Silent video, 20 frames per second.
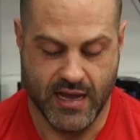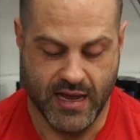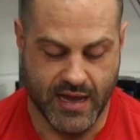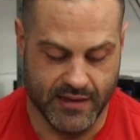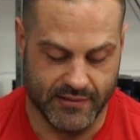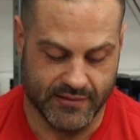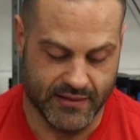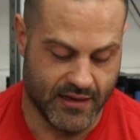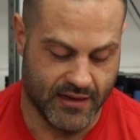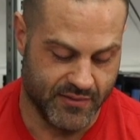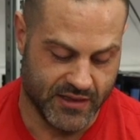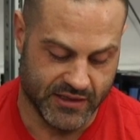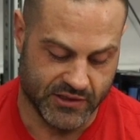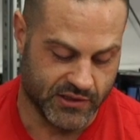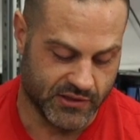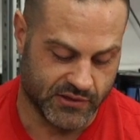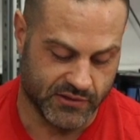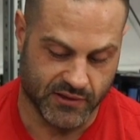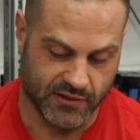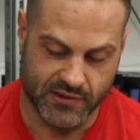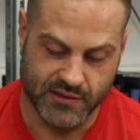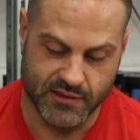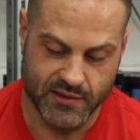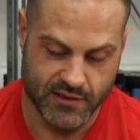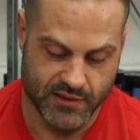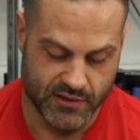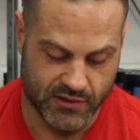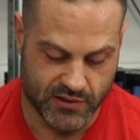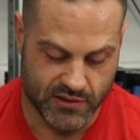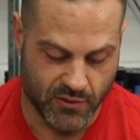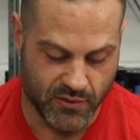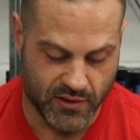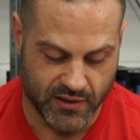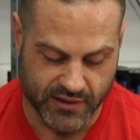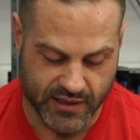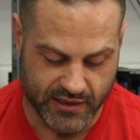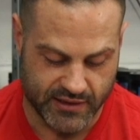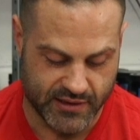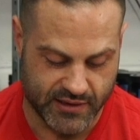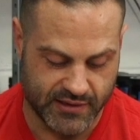And this just looks so
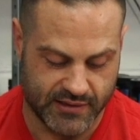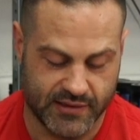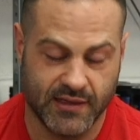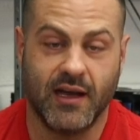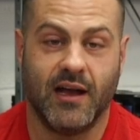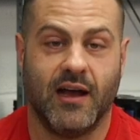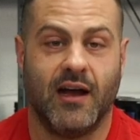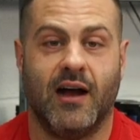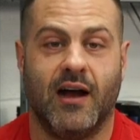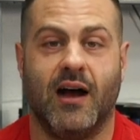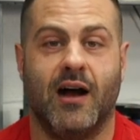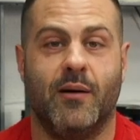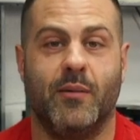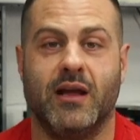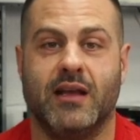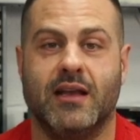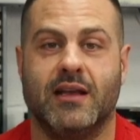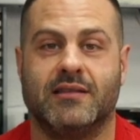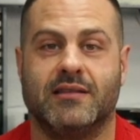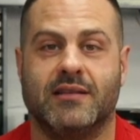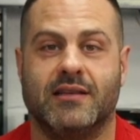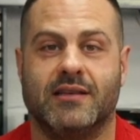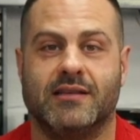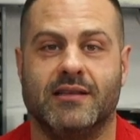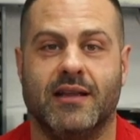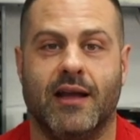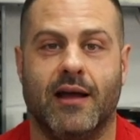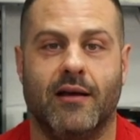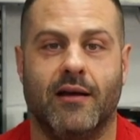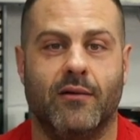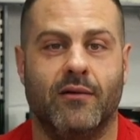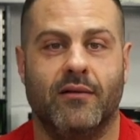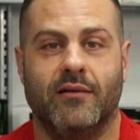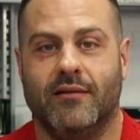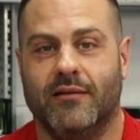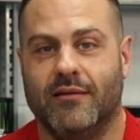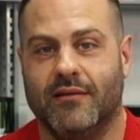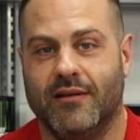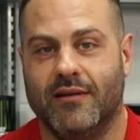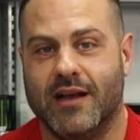delicious. I'm gonna get to this now.
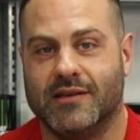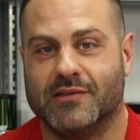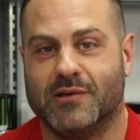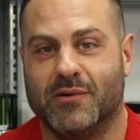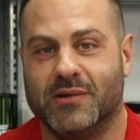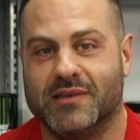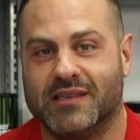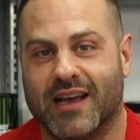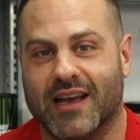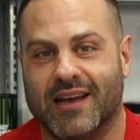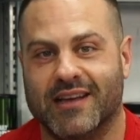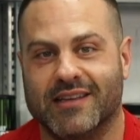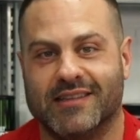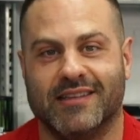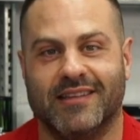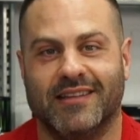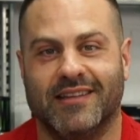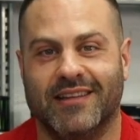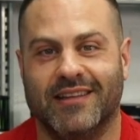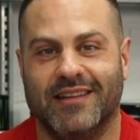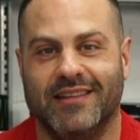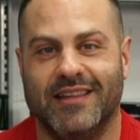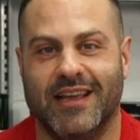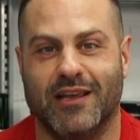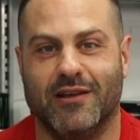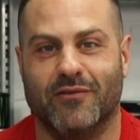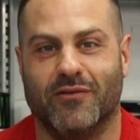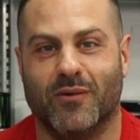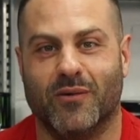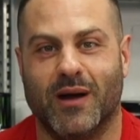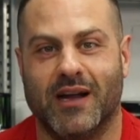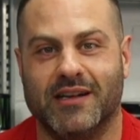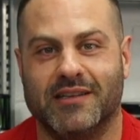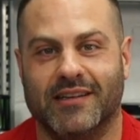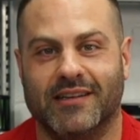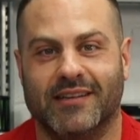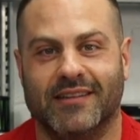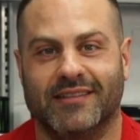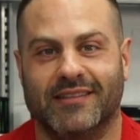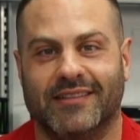As always, guys, thank you for watching.